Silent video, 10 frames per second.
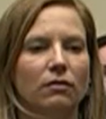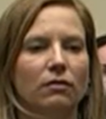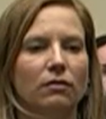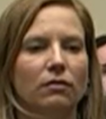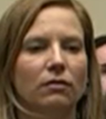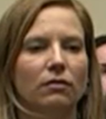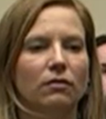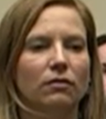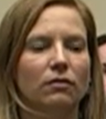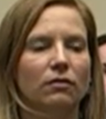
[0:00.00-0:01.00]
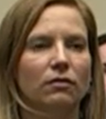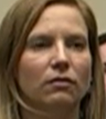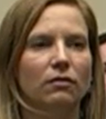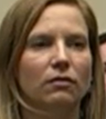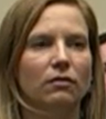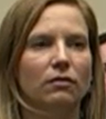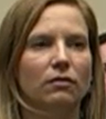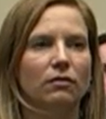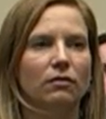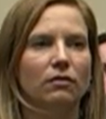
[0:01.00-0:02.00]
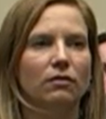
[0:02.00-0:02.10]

The person shown says nothing.